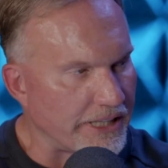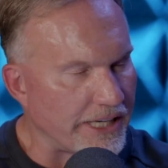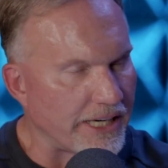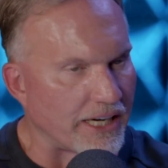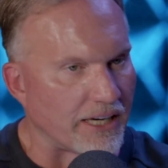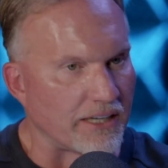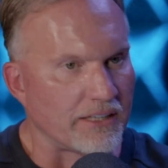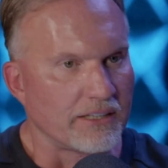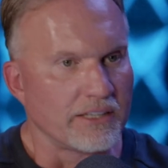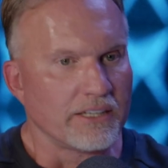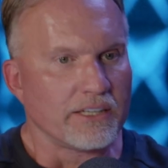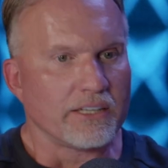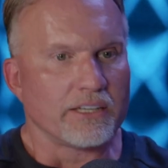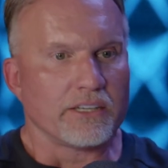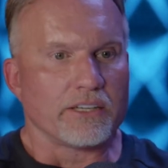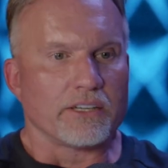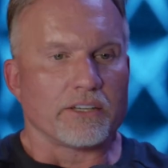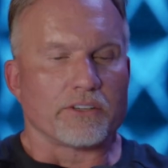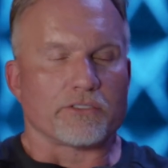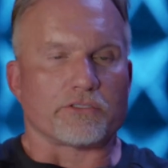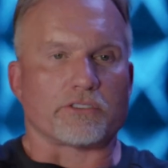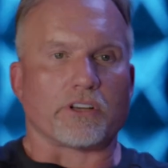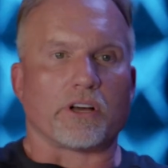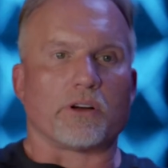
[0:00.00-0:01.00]
Yeah.
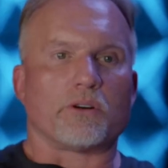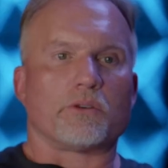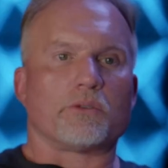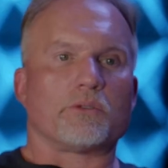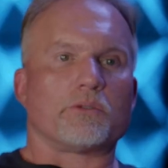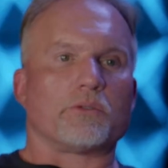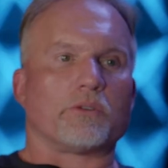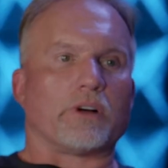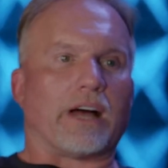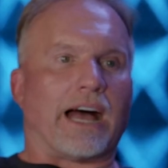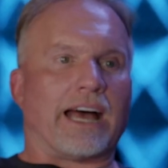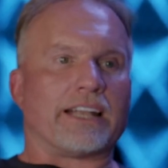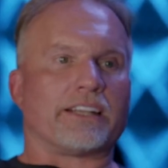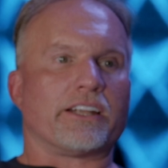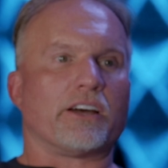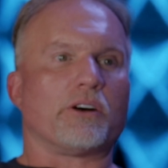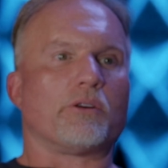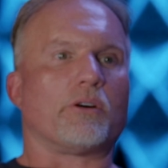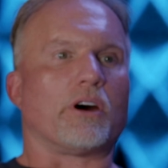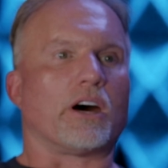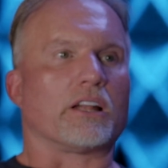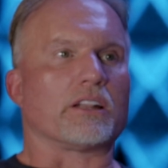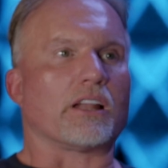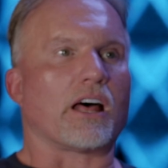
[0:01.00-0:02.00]
So I
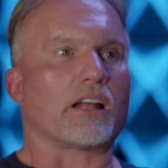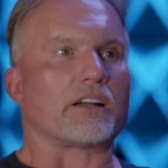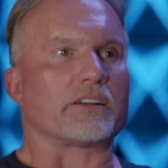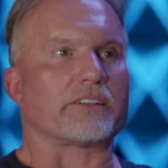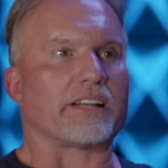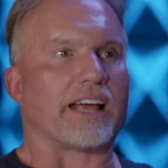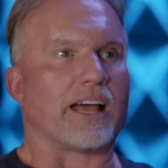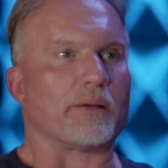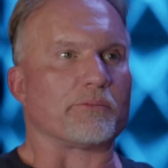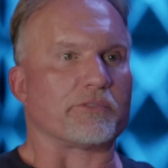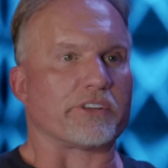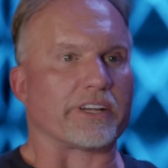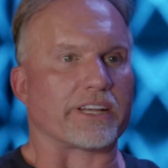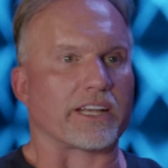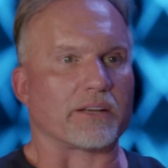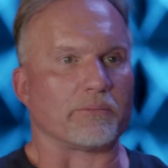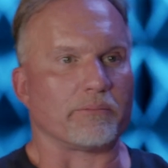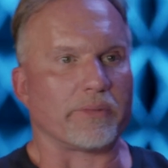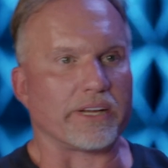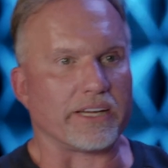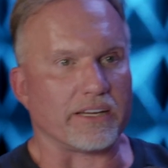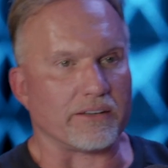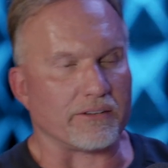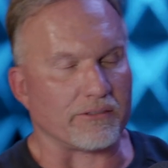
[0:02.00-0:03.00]
know a lot of times it
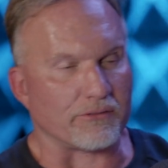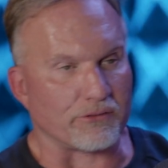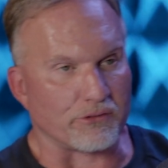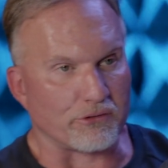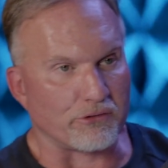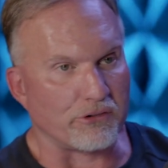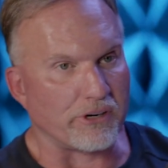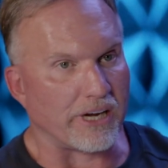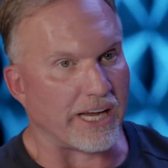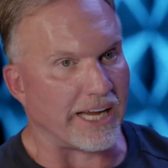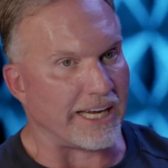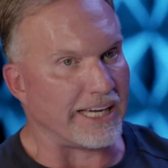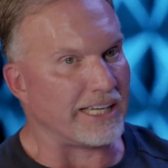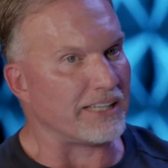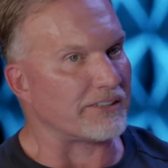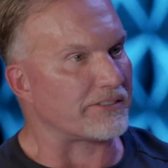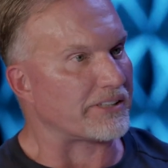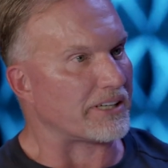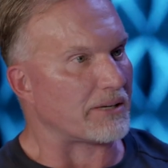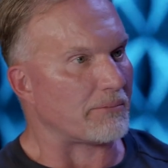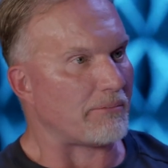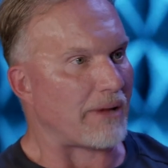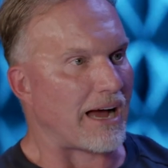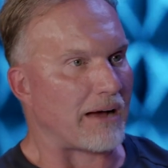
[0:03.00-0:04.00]
can be
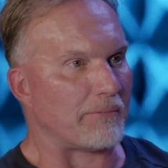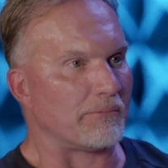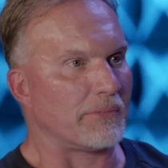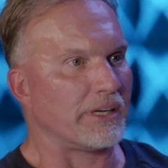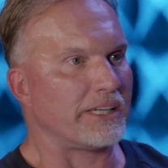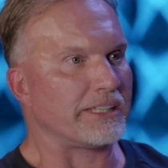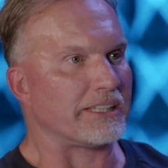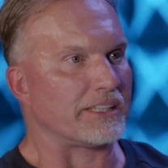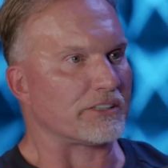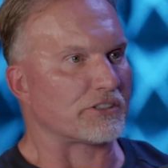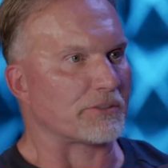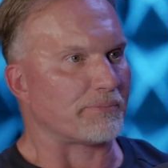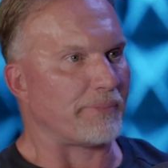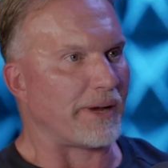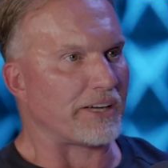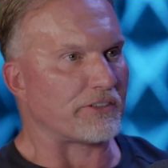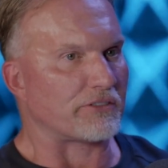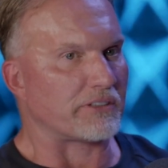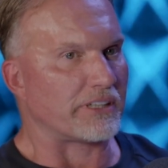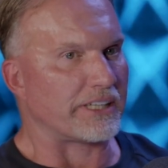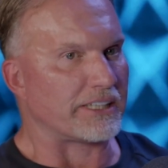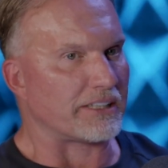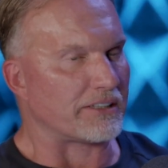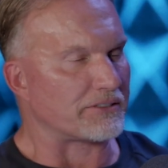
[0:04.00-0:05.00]
easy about money,
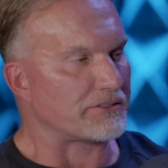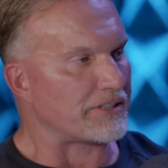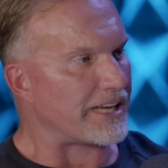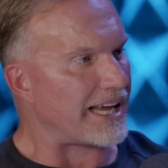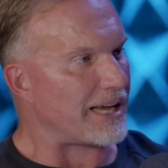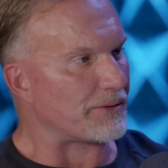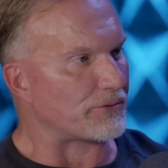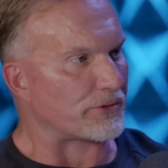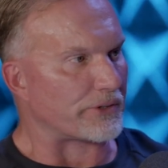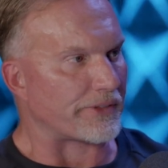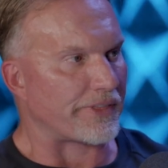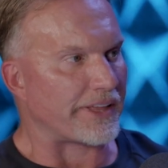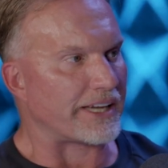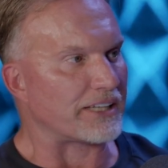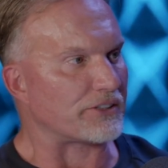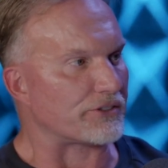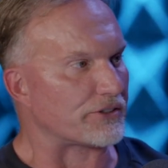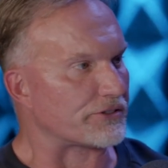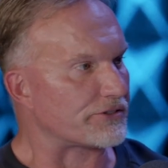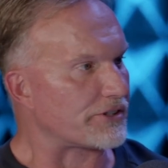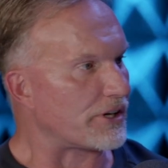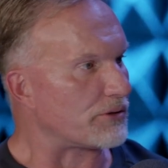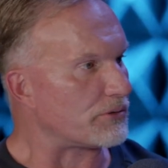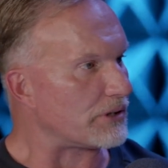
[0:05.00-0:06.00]
especially in those times when things
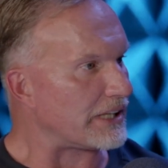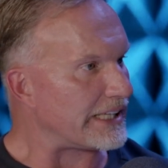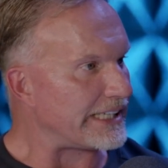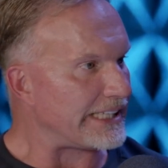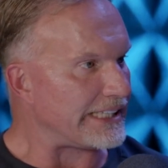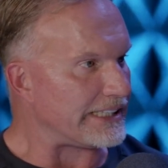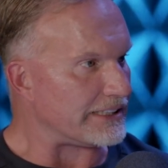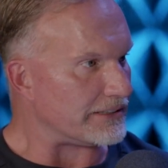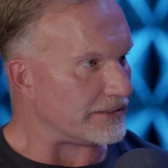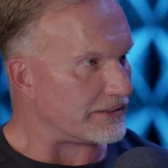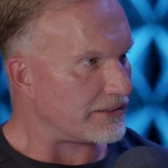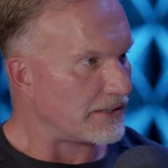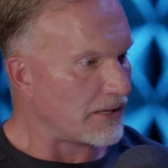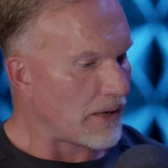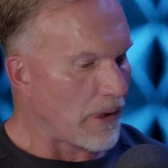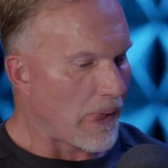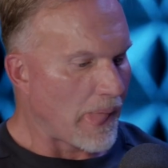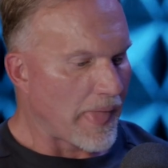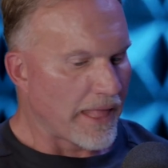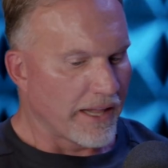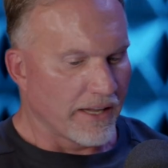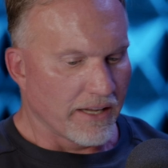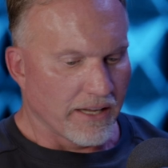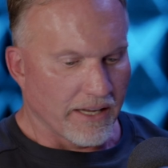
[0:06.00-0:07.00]
are so lean.
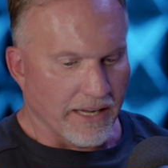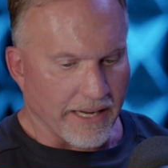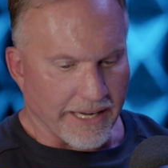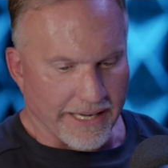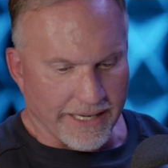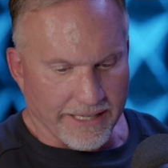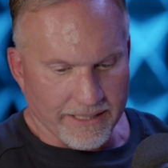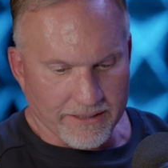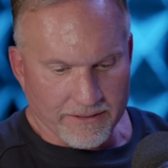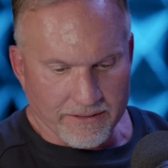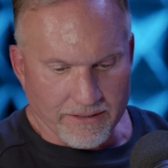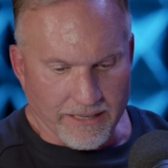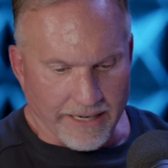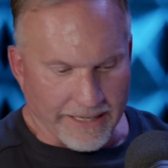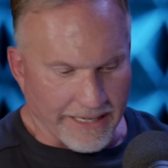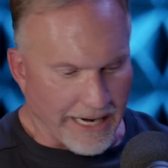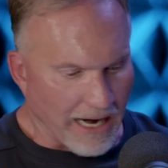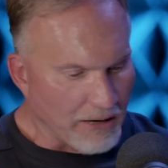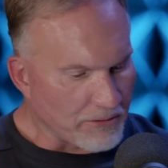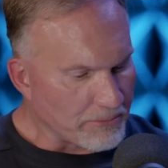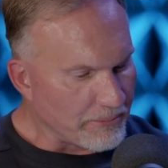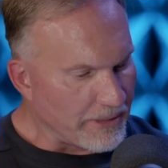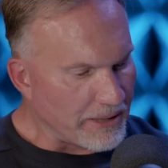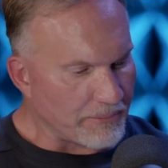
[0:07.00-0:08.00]
And I
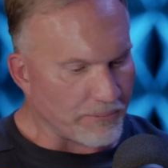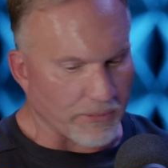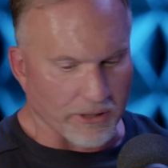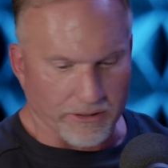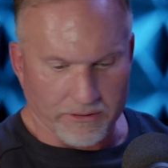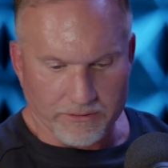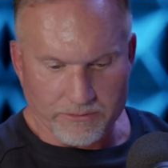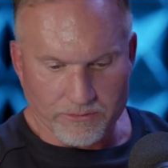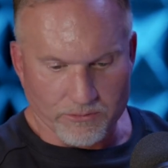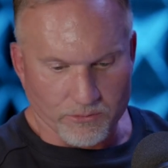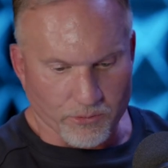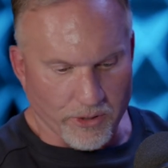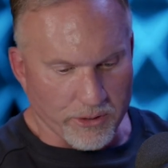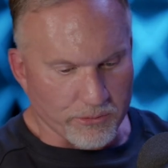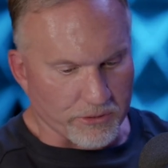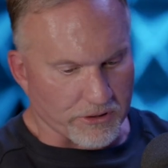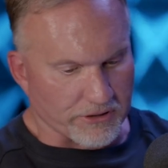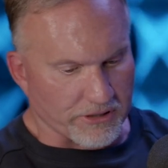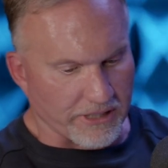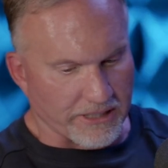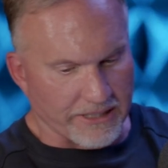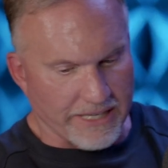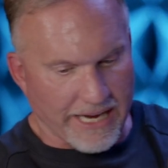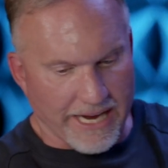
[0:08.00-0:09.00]
remember we would
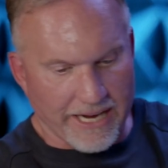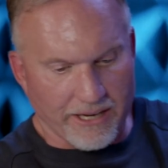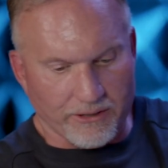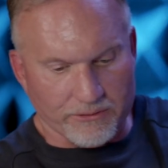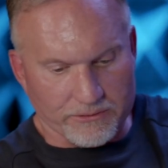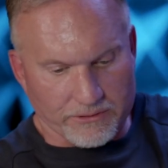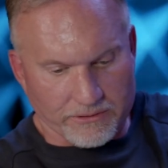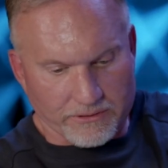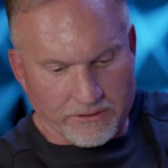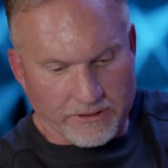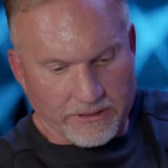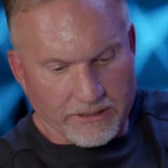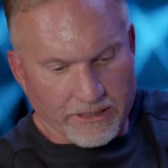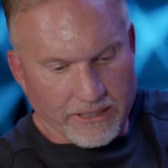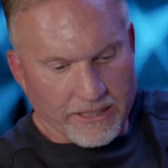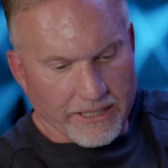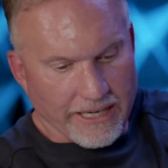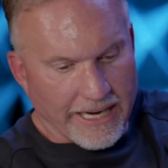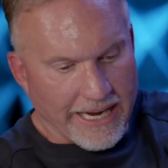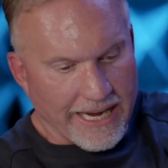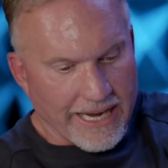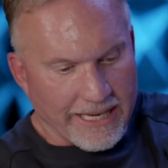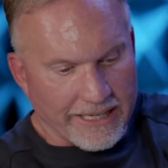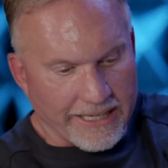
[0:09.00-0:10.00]
sit down,
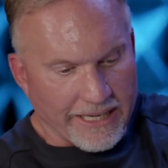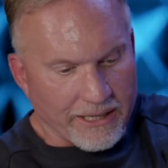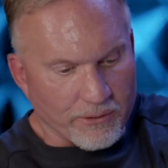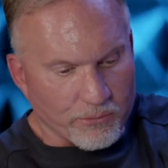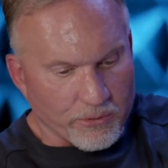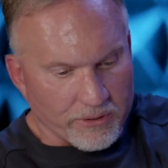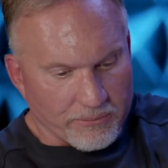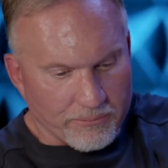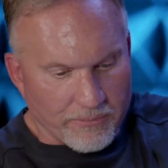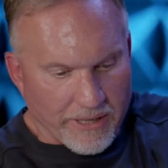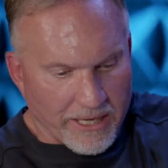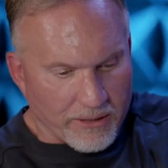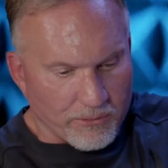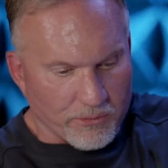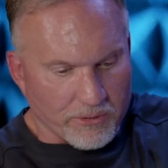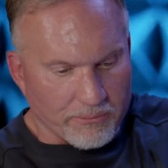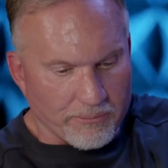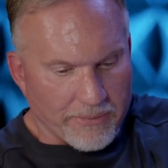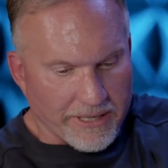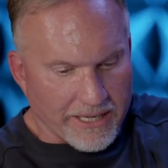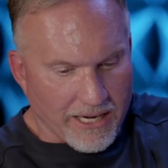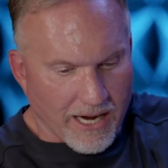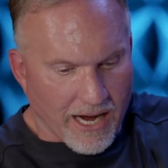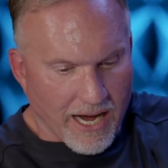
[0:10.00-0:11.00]
and it
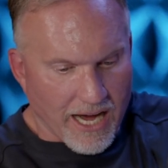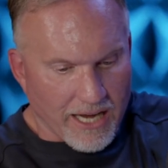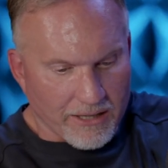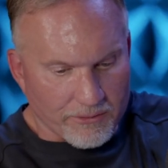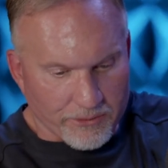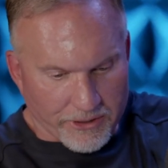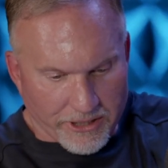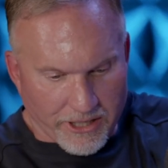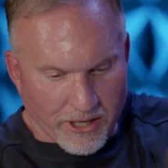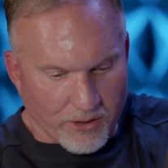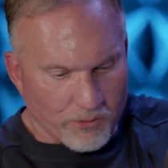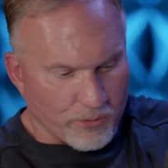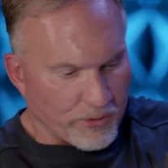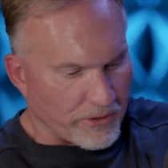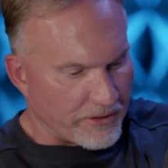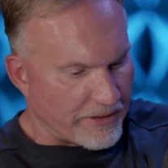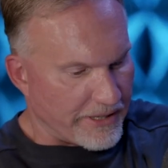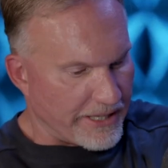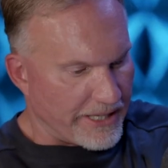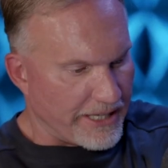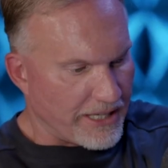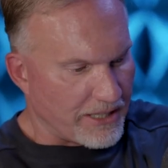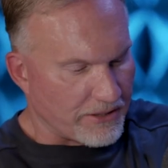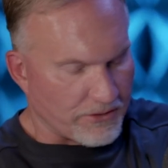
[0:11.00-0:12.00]
would be hot, you know, with
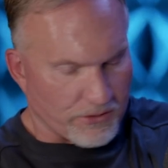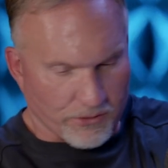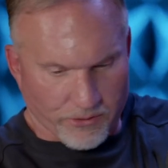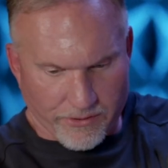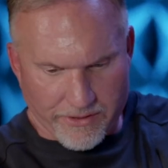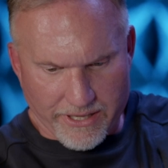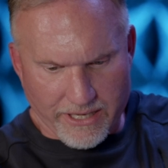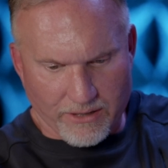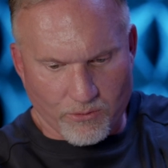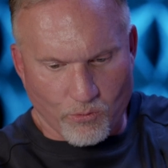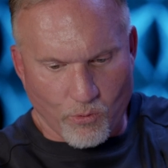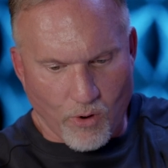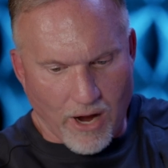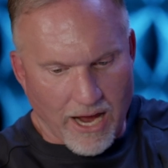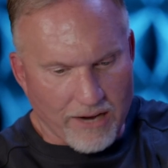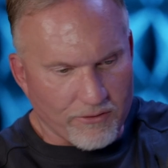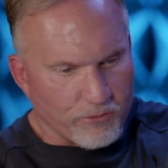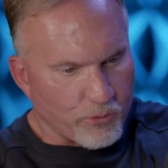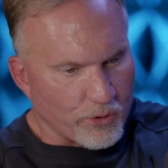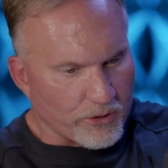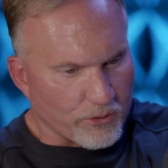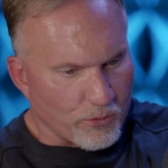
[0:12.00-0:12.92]
this or that. Why?